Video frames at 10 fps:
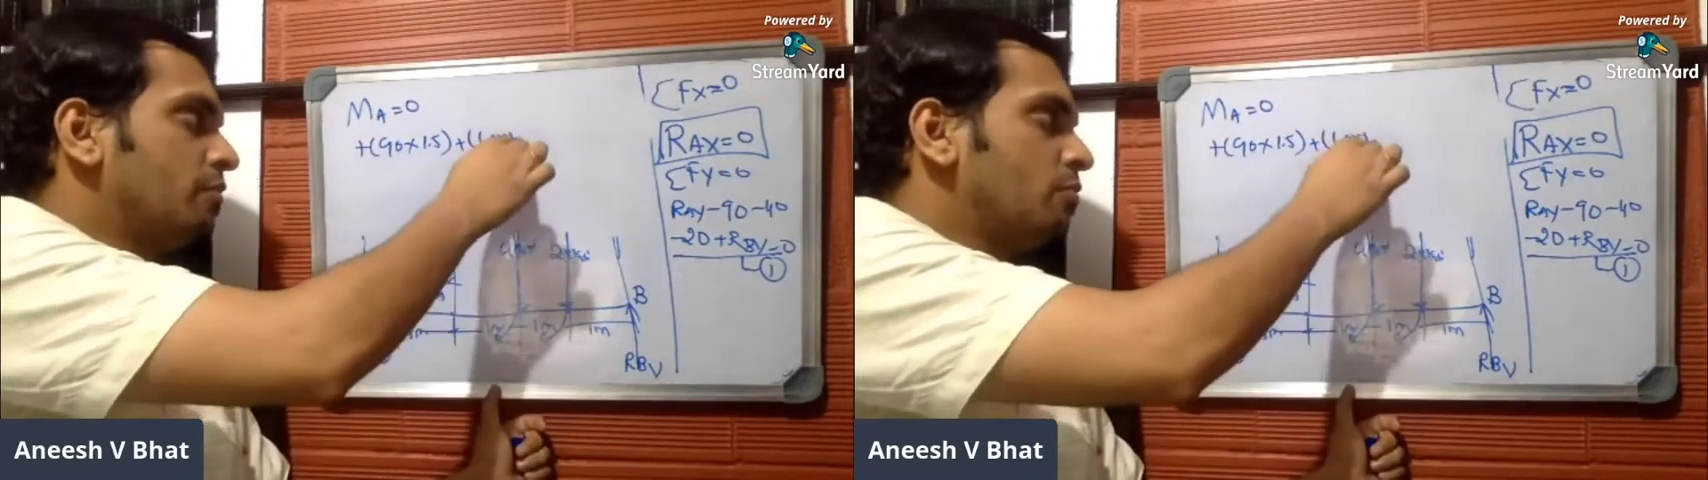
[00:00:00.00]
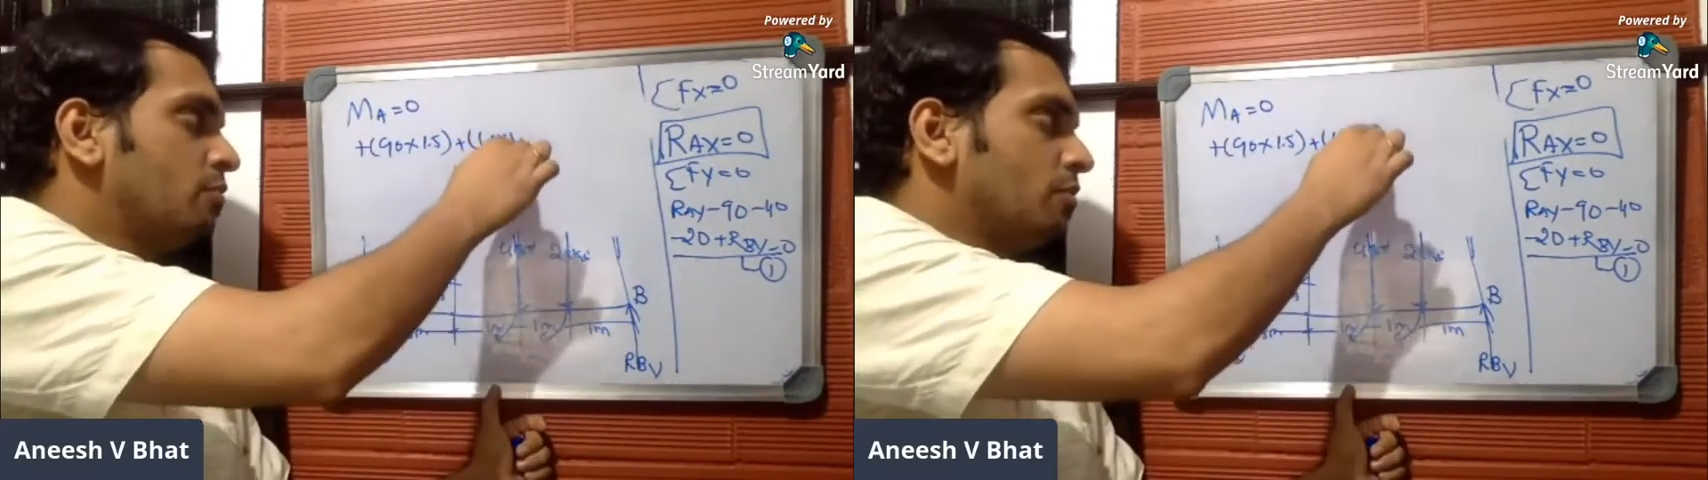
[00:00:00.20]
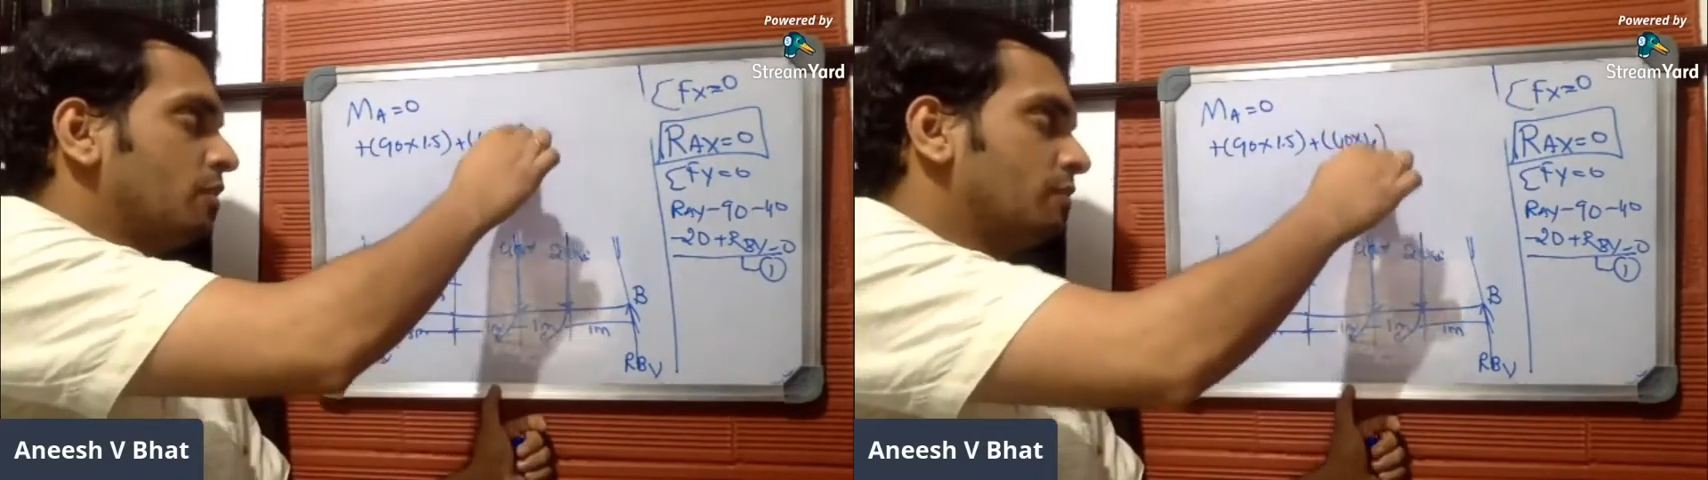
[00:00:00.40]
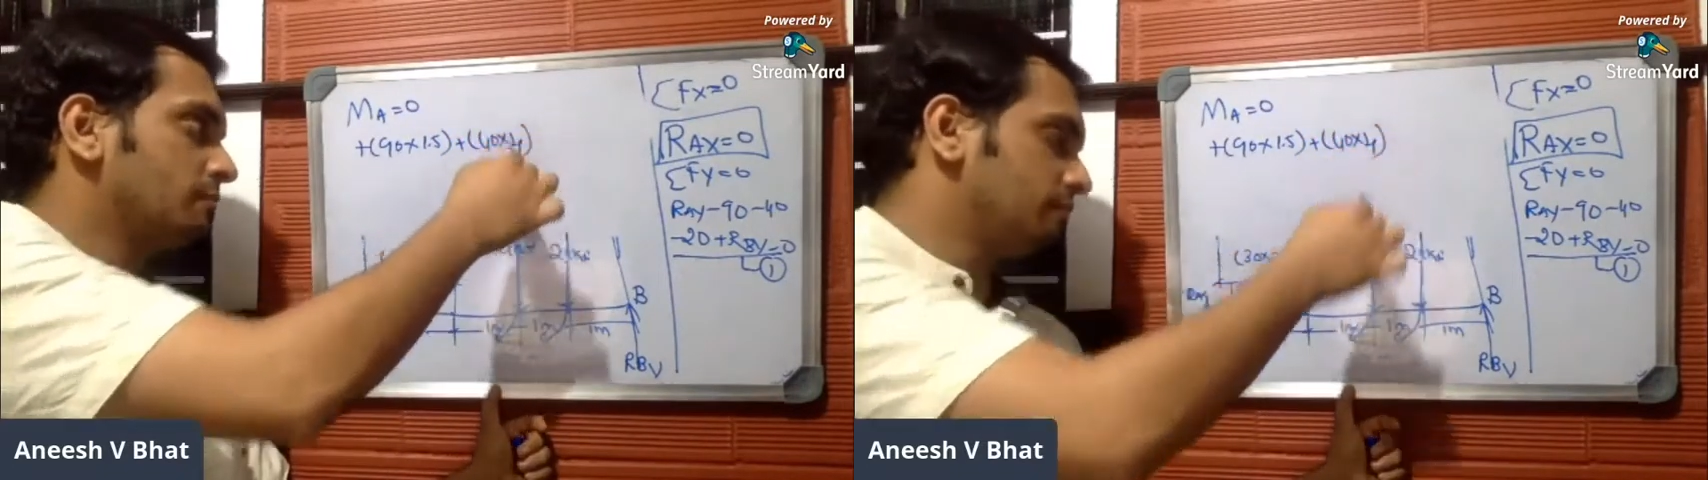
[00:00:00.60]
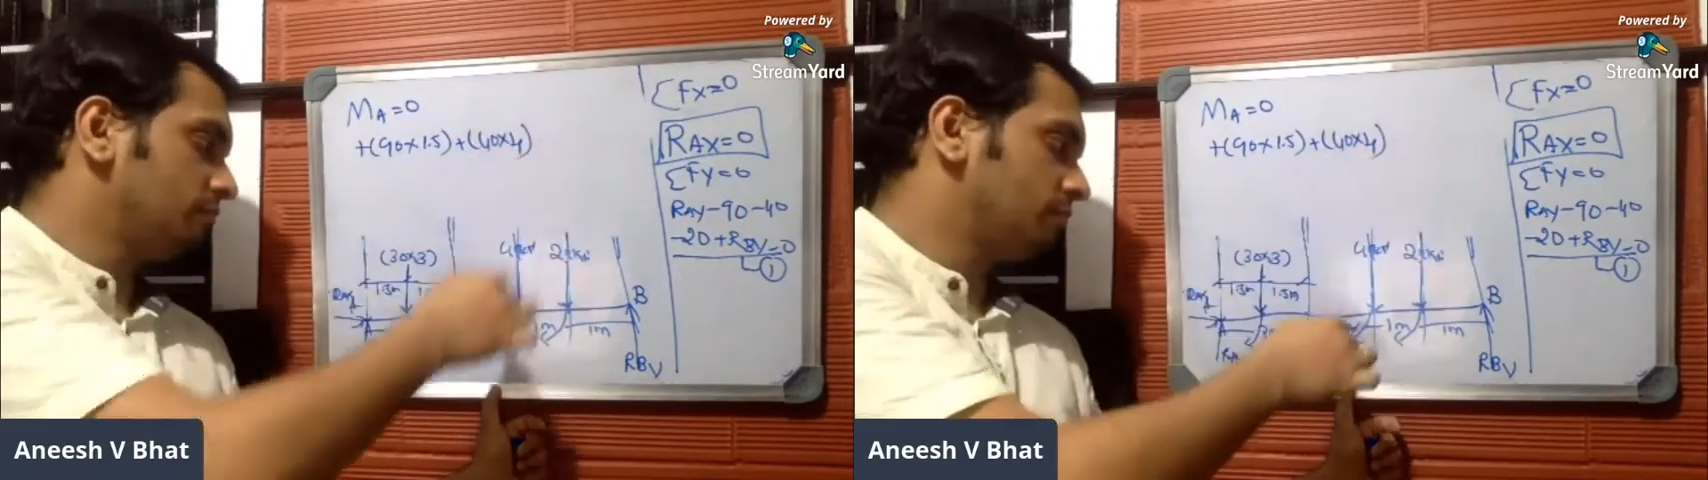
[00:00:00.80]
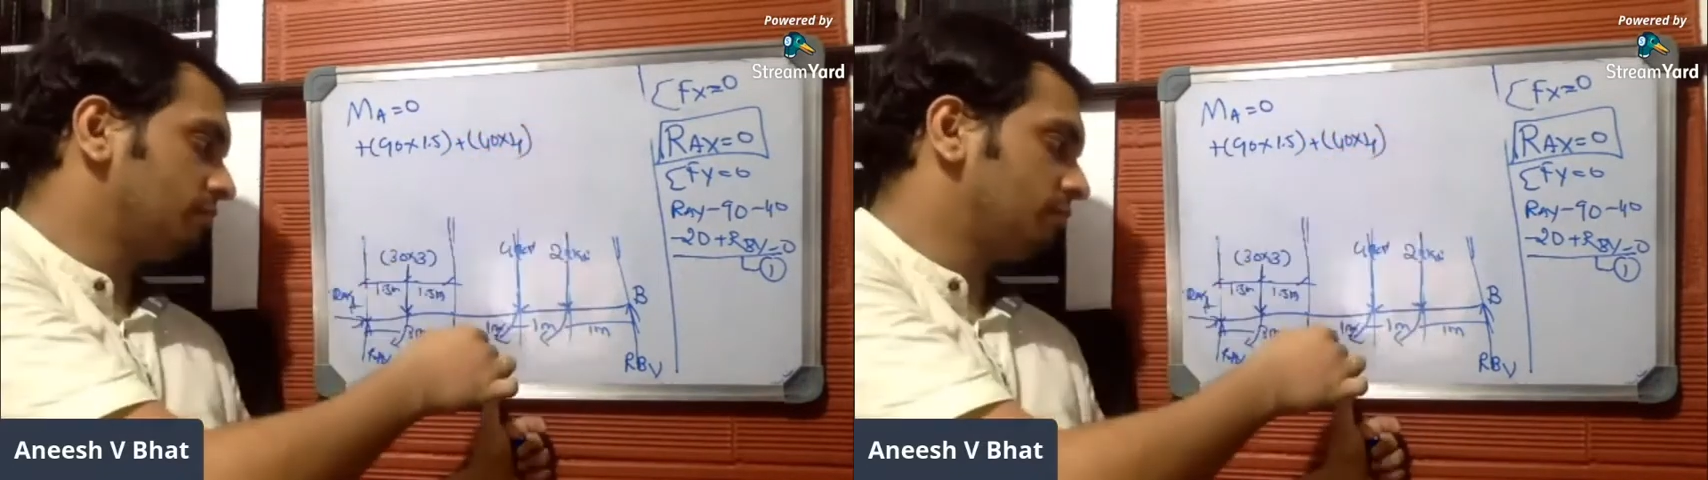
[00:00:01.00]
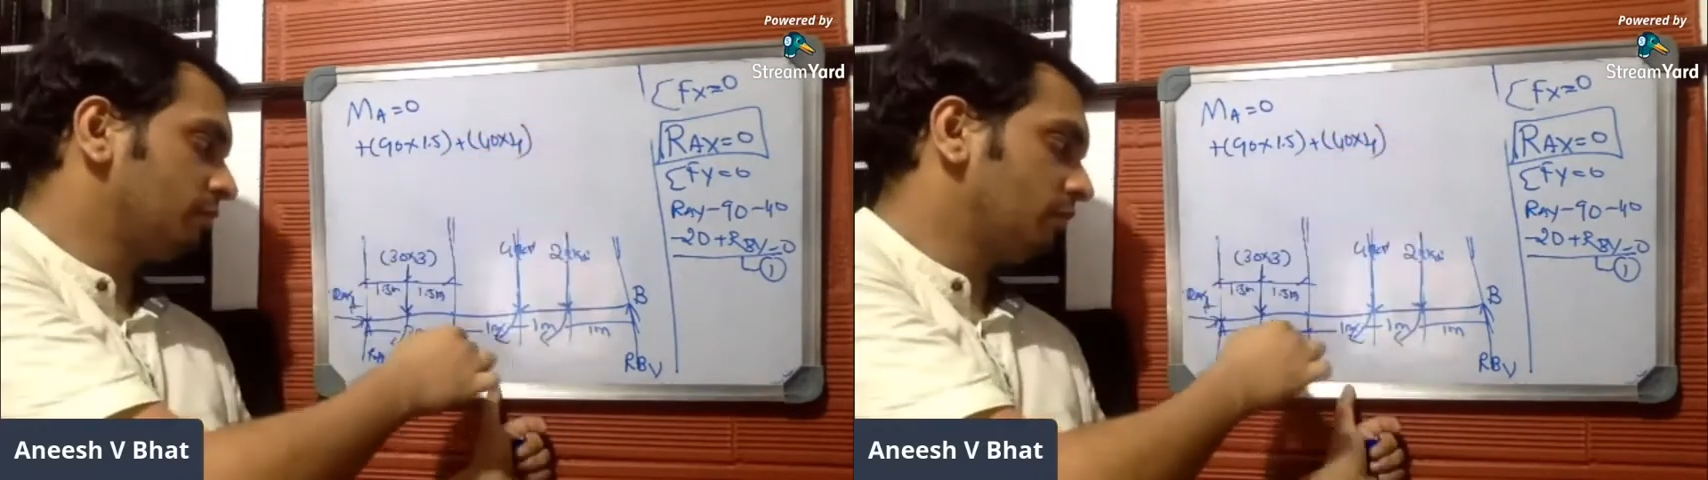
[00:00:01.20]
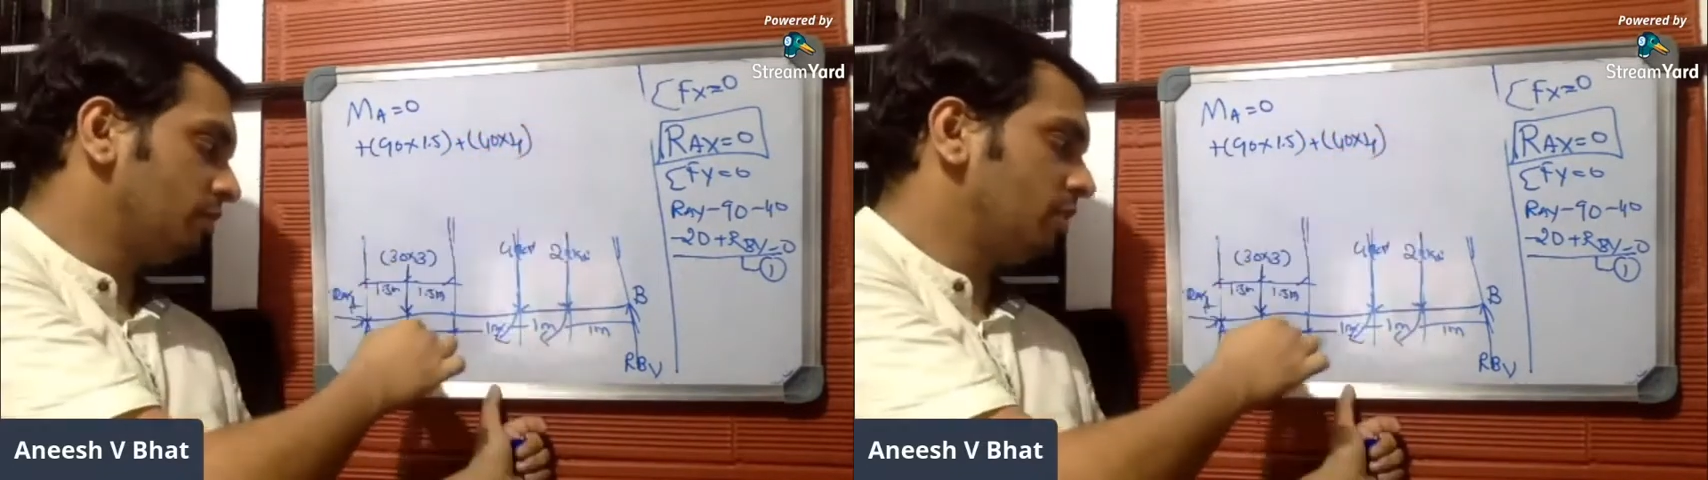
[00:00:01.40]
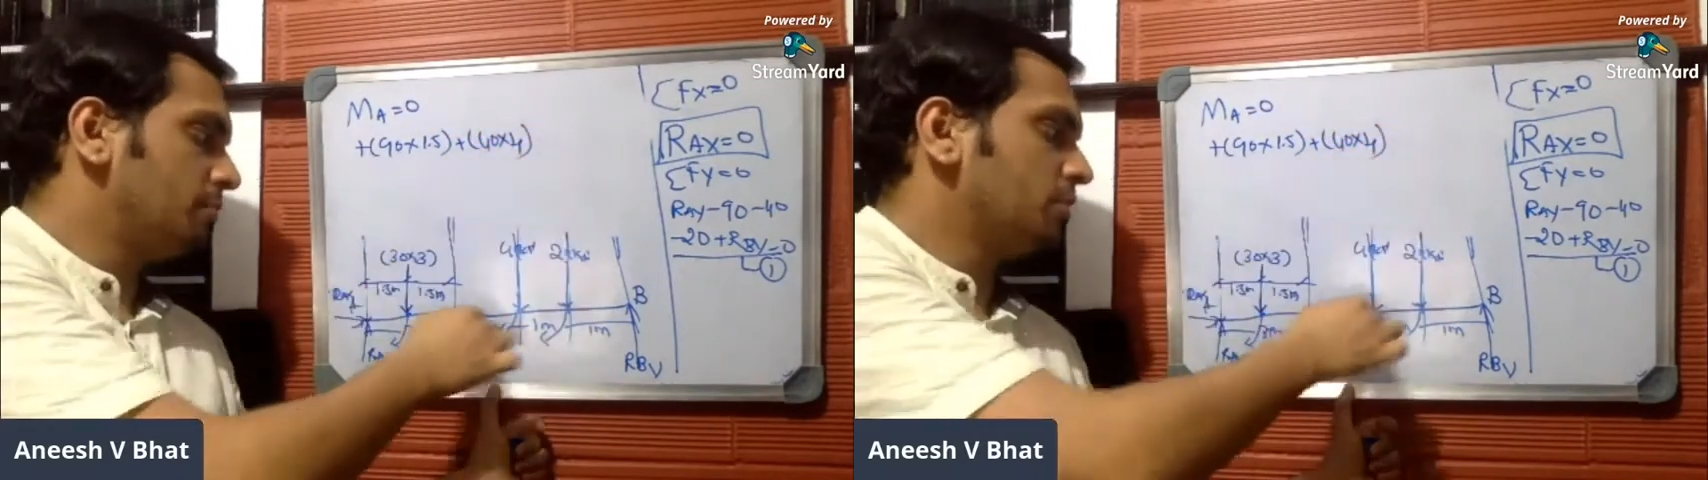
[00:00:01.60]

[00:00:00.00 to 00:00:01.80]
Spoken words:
4. 3